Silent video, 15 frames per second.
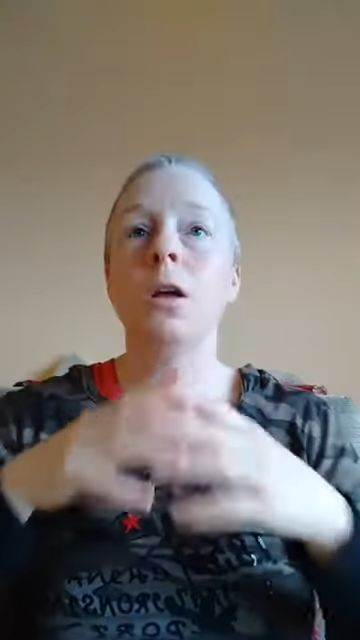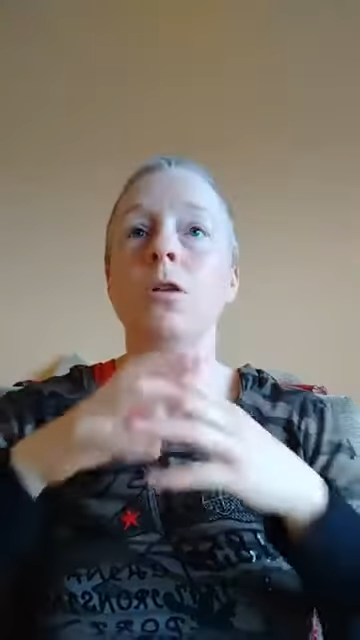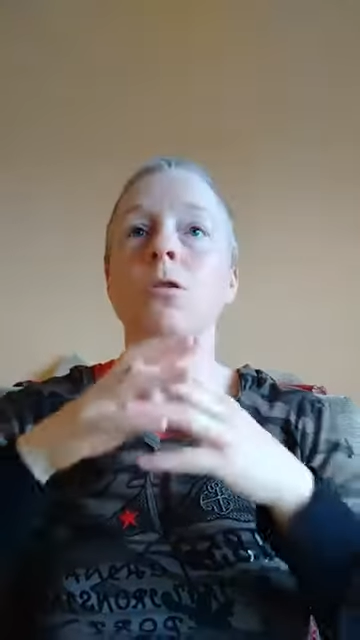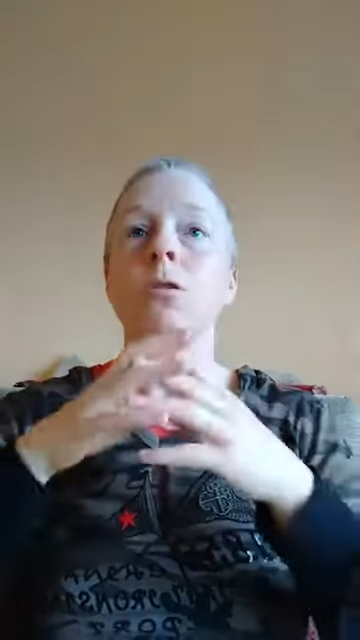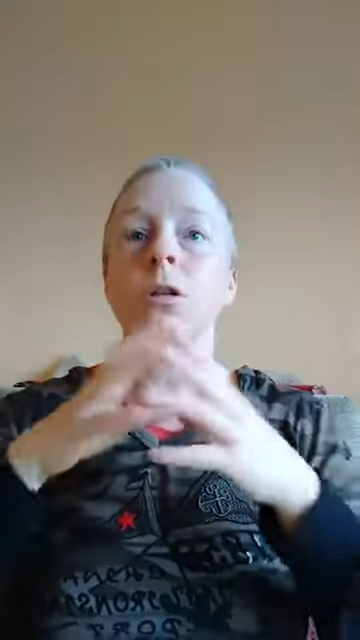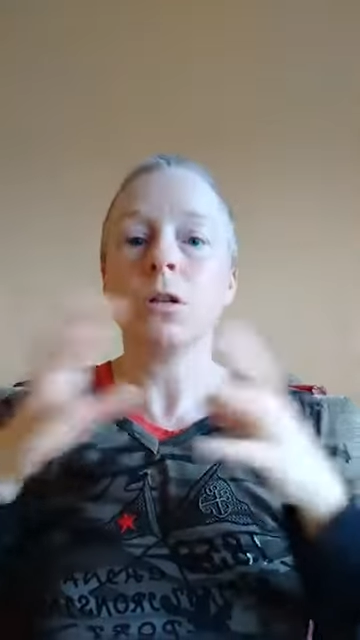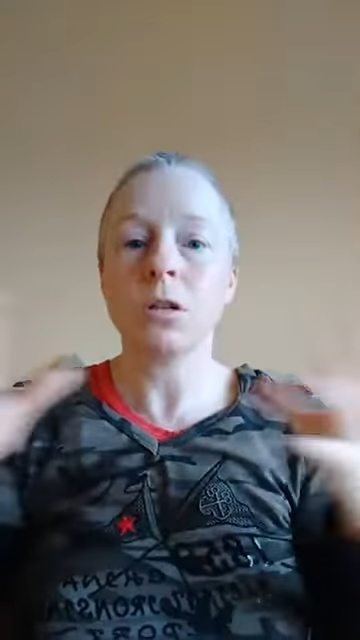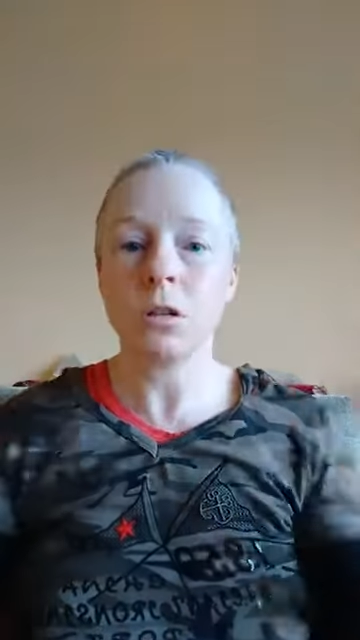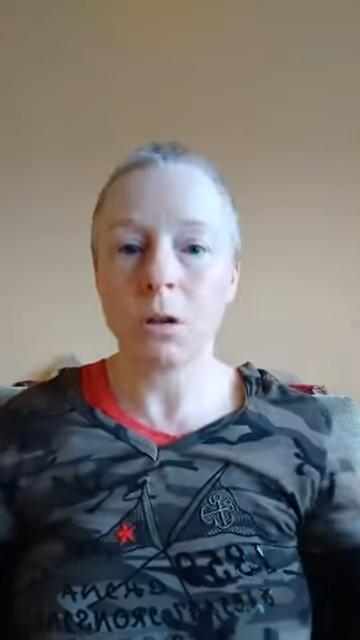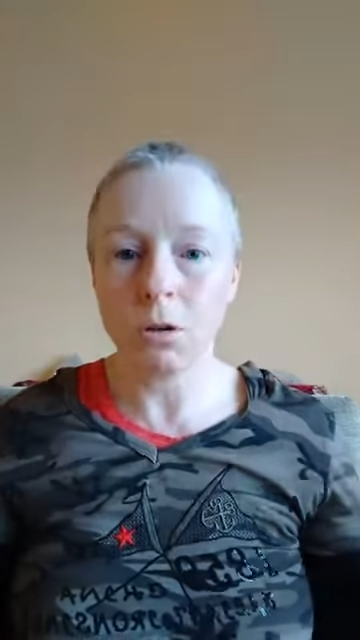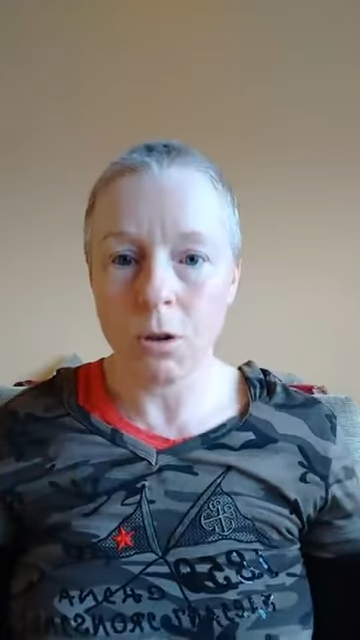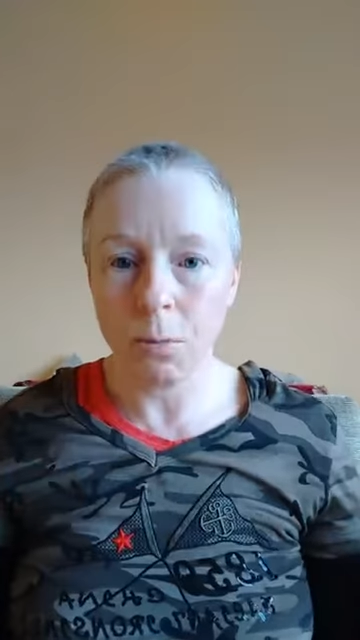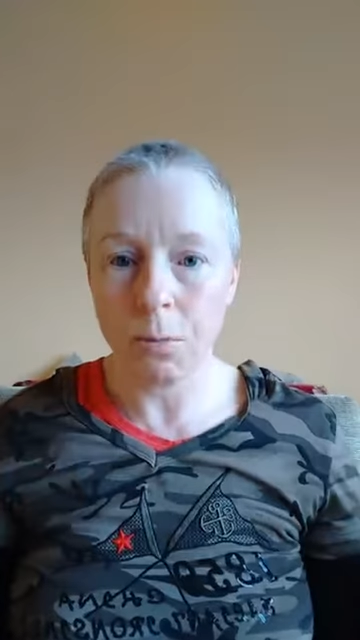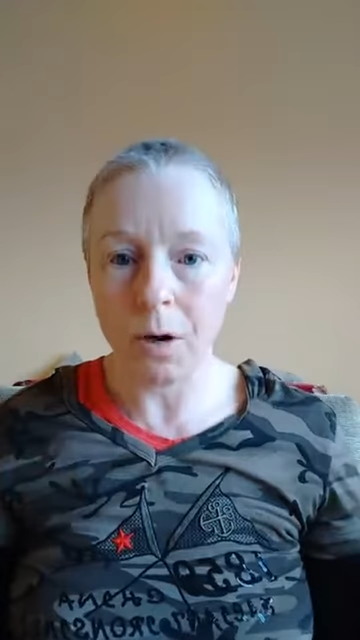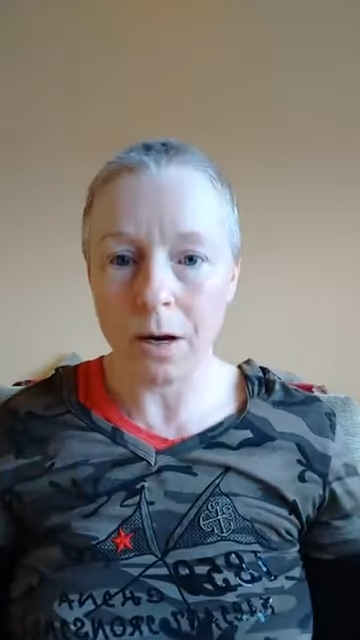You got to slow
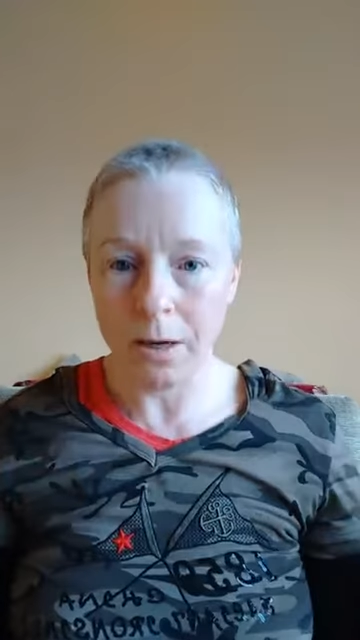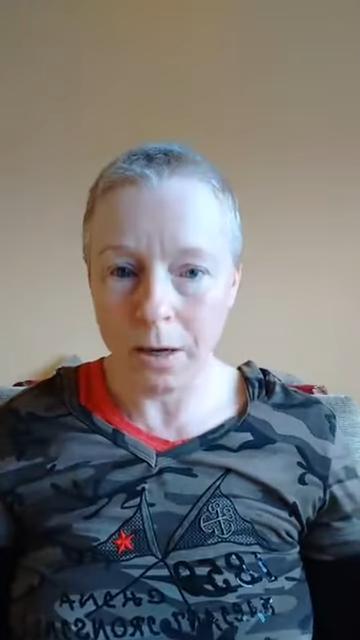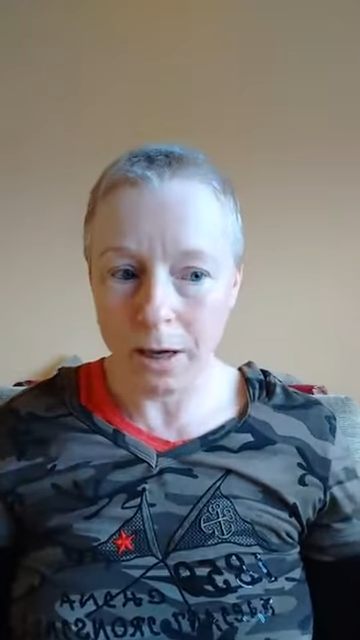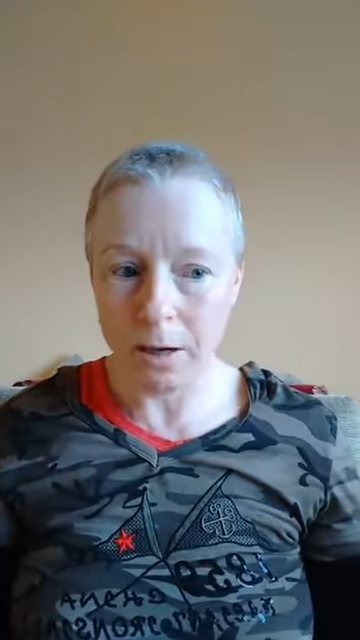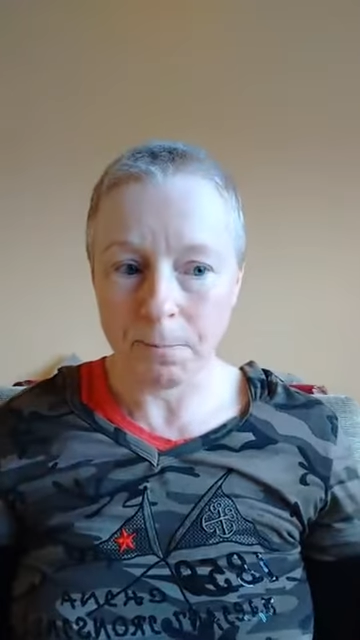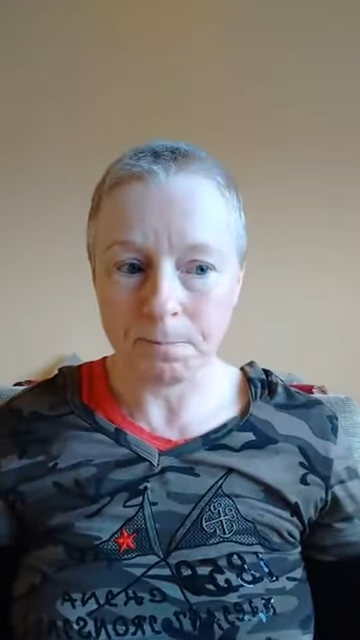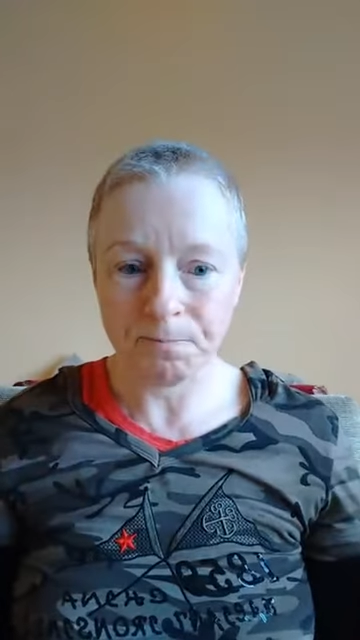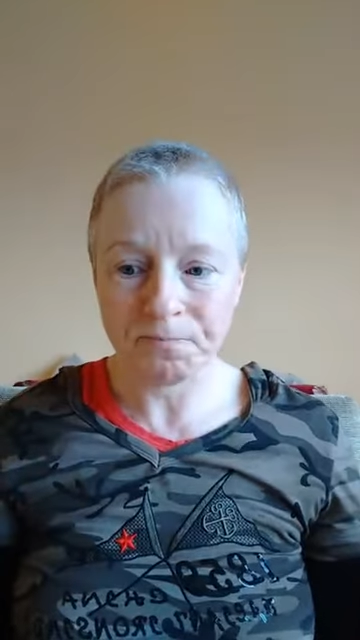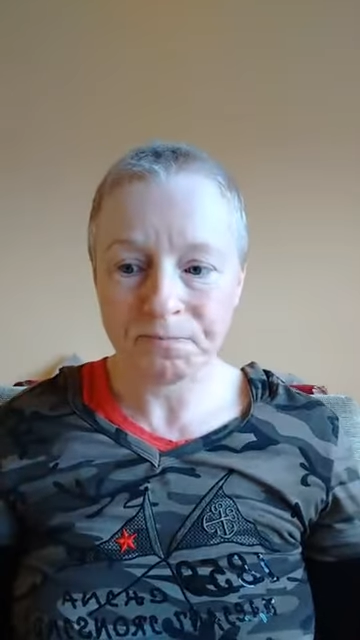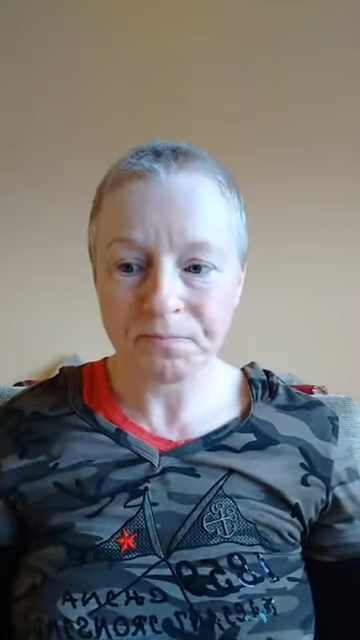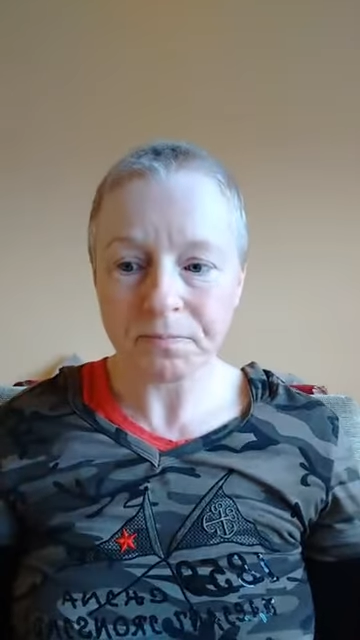your brain down.